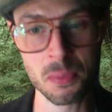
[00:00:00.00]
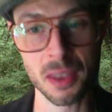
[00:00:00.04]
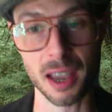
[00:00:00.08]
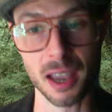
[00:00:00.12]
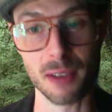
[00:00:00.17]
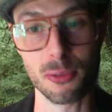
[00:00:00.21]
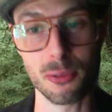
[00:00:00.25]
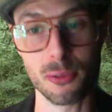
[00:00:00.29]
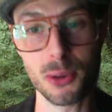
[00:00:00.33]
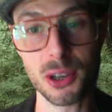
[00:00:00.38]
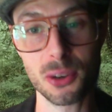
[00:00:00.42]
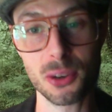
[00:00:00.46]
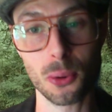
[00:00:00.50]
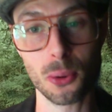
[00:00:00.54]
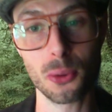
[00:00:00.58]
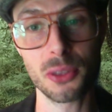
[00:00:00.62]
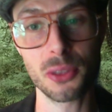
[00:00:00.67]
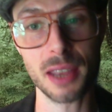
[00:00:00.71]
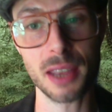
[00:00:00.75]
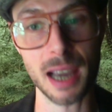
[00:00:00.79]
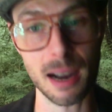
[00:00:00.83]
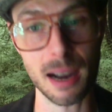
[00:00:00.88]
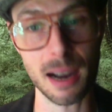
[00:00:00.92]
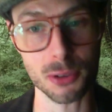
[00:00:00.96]
If we told
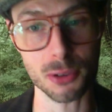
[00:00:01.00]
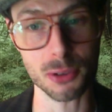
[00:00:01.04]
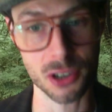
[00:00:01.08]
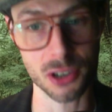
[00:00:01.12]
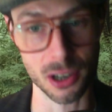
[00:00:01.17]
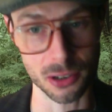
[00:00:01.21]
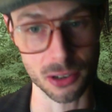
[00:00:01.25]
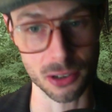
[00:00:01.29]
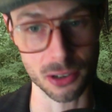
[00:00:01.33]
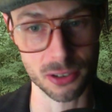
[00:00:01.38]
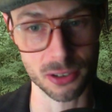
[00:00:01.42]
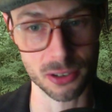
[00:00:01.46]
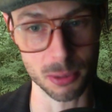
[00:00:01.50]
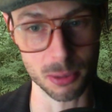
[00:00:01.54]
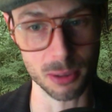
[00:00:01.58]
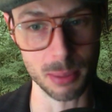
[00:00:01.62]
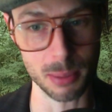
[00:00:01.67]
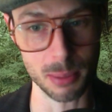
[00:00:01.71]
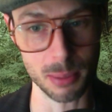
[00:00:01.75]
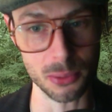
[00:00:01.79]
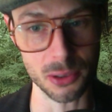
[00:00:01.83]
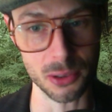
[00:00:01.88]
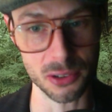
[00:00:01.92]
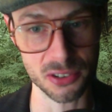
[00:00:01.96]
the average customer
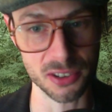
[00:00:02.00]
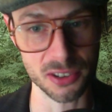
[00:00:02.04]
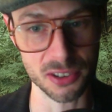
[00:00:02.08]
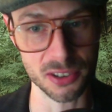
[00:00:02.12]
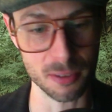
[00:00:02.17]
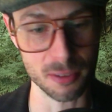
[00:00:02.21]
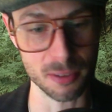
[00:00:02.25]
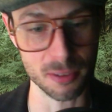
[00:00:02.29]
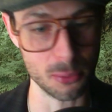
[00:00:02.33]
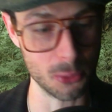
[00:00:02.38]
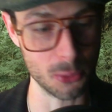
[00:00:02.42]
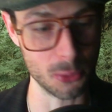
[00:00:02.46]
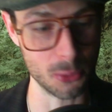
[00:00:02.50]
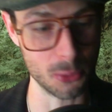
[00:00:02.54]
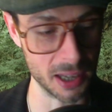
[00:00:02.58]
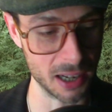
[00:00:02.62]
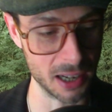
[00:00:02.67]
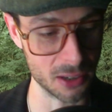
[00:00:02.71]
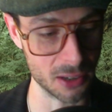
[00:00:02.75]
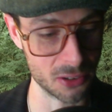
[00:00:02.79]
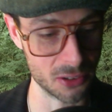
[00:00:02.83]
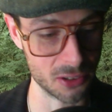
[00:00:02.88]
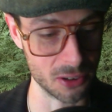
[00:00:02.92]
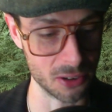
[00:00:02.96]
about this stuff before they
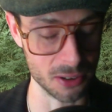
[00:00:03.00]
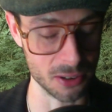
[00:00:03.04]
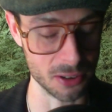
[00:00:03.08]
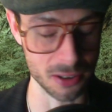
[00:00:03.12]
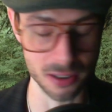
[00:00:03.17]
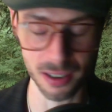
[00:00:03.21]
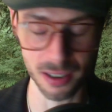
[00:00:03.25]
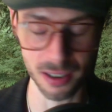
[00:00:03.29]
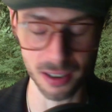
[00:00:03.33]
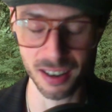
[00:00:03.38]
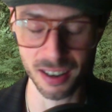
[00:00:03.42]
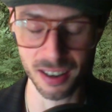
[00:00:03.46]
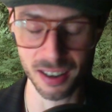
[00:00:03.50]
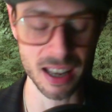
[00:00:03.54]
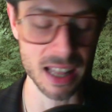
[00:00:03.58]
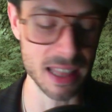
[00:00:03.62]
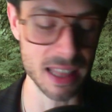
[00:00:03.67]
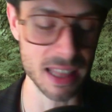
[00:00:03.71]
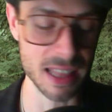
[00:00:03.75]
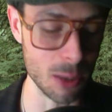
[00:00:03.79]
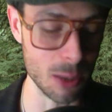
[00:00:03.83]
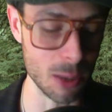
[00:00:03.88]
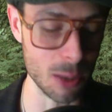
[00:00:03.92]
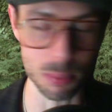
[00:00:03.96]
got started,
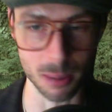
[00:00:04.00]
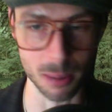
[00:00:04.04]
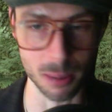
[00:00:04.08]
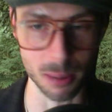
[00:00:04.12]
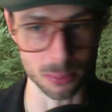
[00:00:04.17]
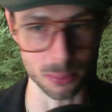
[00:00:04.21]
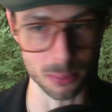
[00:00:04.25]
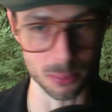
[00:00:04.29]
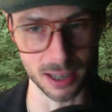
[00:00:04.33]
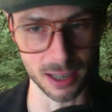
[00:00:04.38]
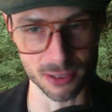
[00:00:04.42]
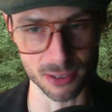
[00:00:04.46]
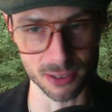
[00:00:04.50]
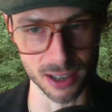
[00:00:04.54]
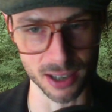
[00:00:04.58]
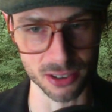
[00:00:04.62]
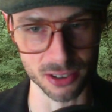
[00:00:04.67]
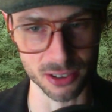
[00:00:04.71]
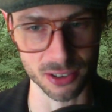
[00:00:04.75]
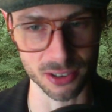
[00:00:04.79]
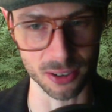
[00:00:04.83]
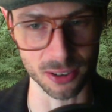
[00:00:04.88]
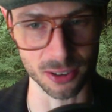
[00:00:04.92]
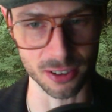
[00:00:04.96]
they would probably never get
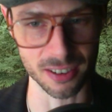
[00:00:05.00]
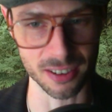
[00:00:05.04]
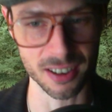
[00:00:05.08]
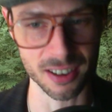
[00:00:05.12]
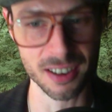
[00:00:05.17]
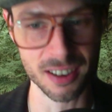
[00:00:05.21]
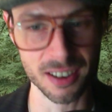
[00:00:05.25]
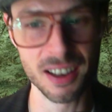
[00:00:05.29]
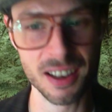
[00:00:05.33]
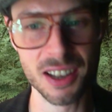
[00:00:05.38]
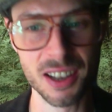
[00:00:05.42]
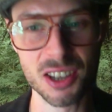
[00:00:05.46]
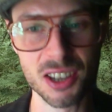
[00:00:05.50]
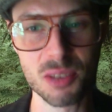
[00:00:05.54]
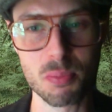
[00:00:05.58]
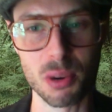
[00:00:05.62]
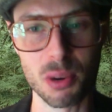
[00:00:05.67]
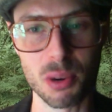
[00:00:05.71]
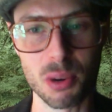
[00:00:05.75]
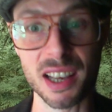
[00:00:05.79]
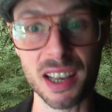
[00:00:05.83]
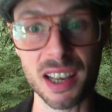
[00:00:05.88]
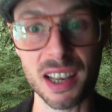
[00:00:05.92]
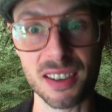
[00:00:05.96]
started. It's
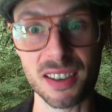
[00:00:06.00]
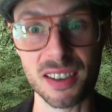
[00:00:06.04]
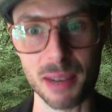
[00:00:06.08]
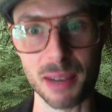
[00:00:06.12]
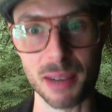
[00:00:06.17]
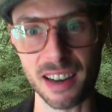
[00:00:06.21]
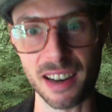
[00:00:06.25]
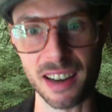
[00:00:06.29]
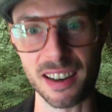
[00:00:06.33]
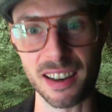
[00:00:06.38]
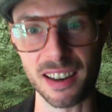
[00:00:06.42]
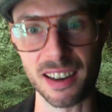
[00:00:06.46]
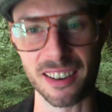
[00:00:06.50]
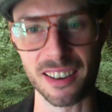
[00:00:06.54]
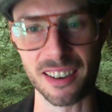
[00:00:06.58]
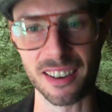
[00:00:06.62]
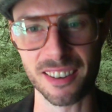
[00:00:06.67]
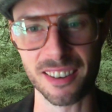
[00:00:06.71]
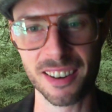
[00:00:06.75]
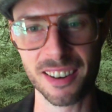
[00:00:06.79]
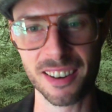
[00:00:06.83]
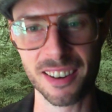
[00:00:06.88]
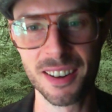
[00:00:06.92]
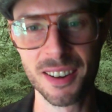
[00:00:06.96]
pretty intimidating
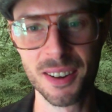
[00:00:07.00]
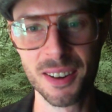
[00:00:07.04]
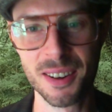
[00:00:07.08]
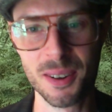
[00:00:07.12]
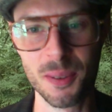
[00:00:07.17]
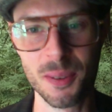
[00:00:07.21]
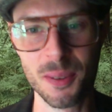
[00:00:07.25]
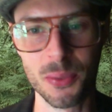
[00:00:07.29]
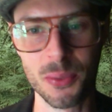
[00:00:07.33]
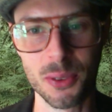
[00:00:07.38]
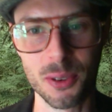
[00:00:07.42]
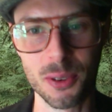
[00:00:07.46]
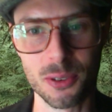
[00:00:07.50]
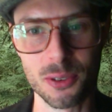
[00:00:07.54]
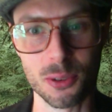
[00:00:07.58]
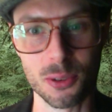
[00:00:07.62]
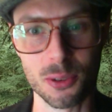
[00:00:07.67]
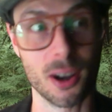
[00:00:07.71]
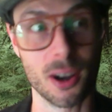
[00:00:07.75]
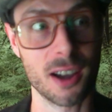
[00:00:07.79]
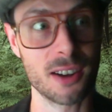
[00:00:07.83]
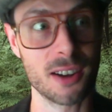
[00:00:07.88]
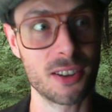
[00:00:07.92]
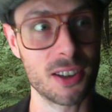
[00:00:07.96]
here. So
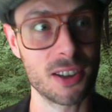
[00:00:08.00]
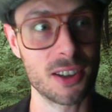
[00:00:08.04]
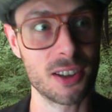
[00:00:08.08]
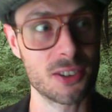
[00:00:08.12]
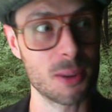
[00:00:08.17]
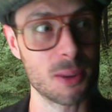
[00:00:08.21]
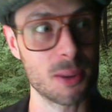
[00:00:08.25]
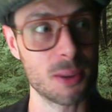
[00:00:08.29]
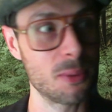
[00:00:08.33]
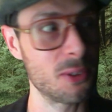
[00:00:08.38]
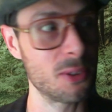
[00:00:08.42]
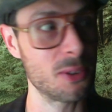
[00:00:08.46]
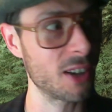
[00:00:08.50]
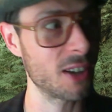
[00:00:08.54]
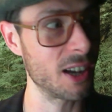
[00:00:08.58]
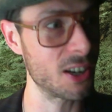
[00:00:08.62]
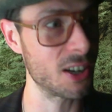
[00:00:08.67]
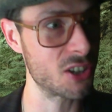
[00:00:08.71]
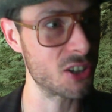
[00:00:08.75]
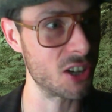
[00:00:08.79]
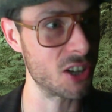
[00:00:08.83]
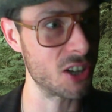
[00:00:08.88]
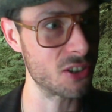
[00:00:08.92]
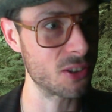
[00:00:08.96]
I got to take supplements. I got to
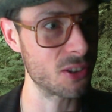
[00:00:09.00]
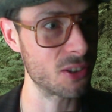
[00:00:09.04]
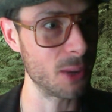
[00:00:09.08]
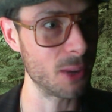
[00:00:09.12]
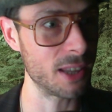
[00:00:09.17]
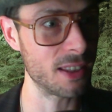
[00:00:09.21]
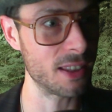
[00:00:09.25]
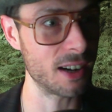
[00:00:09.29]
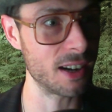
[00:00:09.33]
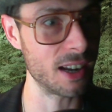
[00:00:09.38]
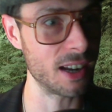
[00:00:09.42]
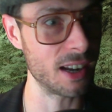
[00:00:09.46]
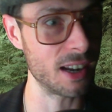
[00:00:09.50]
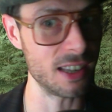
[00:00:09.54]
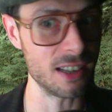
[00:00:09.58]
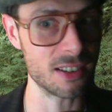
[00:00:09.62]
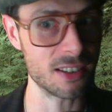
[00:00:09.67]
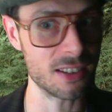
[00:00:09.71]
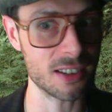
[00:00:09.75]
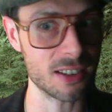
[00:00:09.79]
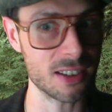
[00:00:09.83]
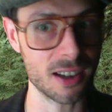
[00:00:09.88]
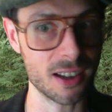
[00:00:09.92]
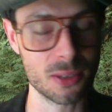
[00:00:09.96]
change the way that I
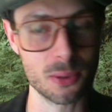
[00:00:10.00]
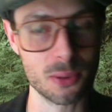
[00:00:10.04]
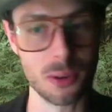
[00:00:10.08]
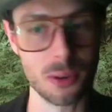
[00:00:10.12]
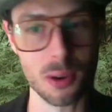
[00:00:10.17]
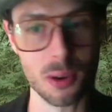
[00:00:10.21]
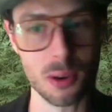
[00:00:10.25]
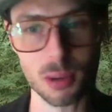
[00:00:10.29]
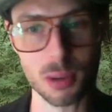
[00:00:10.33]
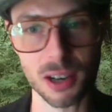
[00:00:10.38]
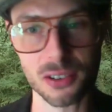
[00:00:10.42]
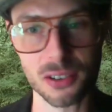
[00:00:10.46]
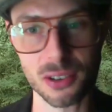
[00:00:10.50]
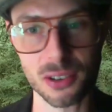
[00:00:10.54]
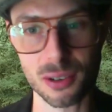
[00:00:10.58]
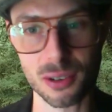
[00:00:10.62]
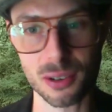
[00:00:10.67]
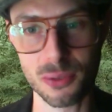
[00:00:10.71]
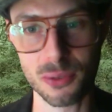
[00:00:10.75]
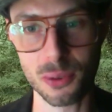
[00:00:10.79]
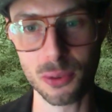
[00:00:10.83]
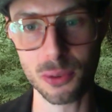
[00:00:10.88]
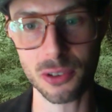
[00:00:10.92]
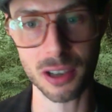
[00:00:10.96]
eat. I got to throw out processed
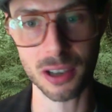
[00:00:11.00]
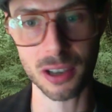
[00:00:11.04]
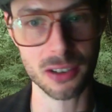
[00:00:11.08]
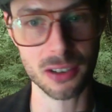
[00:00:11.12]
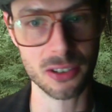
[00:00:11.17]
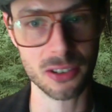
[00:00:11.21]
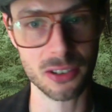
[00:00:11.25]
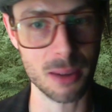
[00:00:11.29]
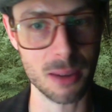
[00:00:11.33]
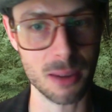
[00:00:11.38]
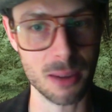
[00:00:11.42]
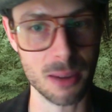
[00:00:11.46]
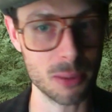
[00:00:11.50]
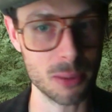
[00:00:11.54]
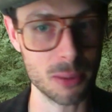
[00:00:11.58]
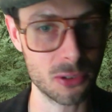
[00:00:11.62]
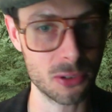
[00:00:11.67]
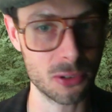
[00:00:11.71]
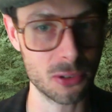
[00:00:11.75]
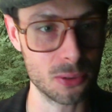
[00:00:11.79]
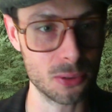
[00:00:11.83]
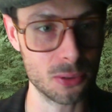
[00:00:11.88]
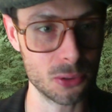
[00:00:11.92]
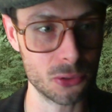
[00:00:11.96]
foods. I got to stop
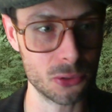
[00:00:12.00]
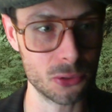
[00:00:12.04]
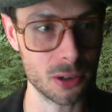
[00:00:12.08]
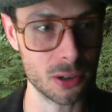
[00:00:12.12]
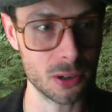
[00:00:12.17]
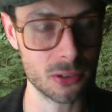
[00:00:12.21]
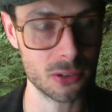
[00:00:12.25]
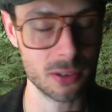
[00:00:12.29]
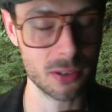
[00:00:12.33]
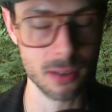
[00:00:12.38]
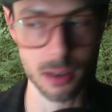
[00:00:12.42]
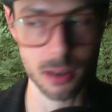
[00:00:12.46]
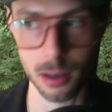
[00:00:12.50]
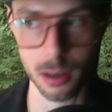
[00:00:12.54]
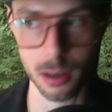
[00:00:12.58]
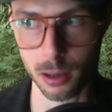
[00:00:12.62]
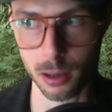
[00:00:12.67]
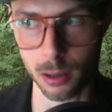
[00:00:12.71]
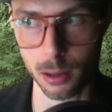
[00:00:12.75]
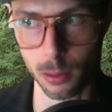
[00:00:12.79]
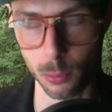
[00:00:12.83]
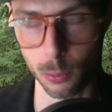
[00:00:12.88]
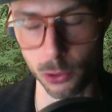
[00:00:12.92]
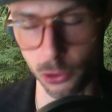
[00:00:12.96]
pharmaceutical drugs,
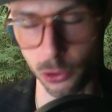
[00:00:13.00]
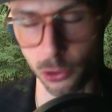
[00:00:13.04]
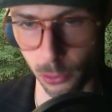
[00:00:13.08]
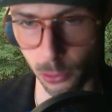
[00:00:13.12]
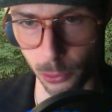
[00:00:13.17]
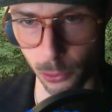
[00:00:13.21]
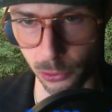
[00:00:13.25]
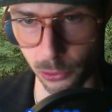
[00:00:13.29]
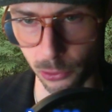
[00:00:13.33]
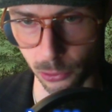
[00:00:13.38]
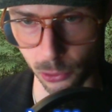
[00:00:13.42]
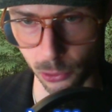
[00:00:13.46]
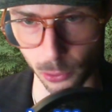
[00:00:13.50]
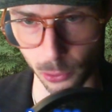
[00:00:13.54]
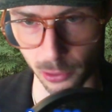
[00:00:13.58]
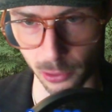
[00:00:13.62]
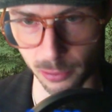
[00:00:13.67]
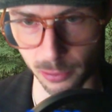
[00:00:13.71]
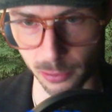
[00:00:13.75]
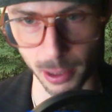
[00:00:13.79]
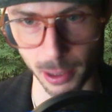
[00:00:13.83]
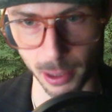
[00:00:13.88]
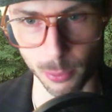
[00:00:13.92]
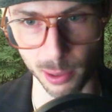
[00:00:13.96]
which is always your choice,
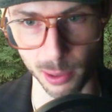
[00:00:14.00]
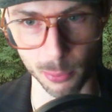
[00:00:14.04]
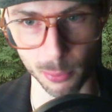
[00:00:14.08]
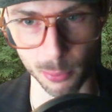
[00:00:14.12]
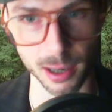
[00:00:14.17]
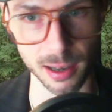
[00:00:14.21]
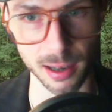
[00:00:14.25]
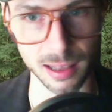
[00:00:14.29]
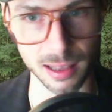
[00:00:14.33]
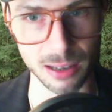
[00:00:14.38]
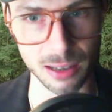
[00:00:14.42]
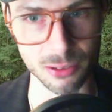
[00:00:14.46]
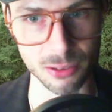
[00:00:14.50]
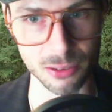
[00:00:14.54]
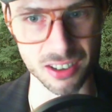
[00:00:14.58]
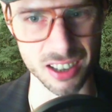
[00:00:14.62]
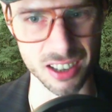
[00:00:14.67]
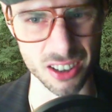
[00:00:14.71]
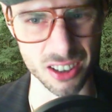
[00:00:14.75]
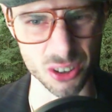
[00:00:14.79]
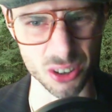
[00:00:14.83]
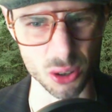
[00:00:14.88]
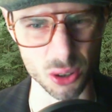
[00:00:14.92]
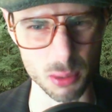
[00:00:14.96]
by the way. We're not allowed to
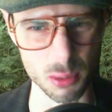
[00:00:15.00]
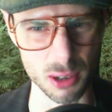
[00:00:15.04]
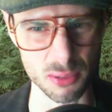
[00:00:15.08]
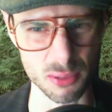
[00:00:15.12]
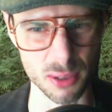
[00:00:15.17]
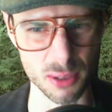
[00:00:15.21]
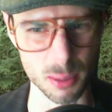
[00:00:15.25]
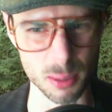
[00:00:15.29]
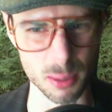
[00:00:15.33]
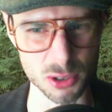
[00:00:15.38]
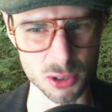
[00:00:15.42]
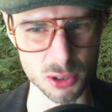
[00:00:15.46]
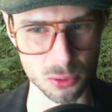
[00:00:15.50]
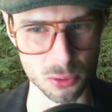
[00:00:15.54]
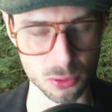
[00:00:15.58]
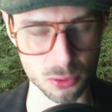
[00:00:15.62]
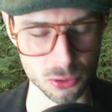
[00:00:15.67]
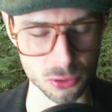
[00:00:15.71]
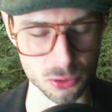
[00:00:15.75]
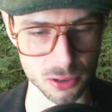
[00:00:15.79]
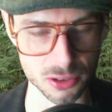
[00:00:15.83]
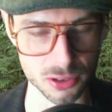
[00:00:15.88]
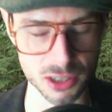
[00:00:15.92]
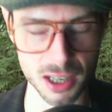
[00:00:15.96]
tell you about pharmaceutical
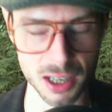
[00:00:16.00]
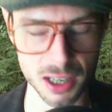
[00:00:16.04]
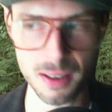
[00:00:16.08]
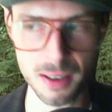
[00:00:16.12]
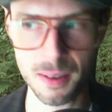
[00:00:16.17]
drugs.